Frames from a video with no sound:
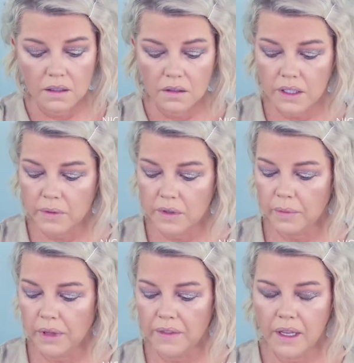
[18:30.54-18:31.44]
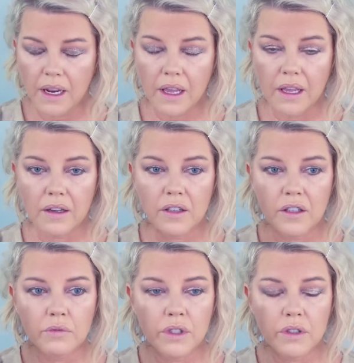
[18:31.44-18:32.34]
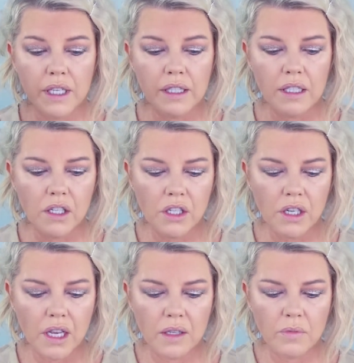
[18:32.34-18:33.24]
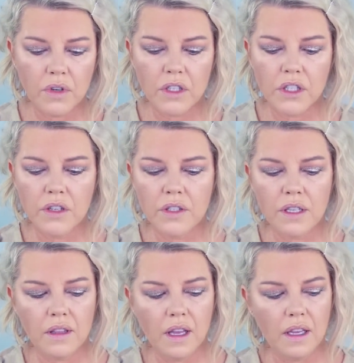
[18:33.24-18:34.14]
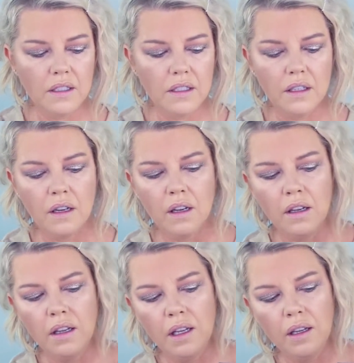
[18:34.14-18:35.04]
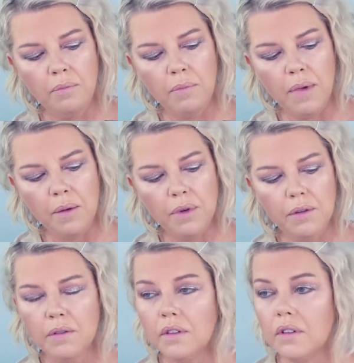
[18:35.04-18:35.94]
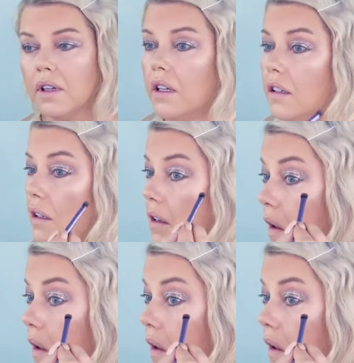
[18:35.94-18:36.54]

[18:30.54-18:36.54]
I just want to blend that out on a Real Techniques shading brush using that MAP colour.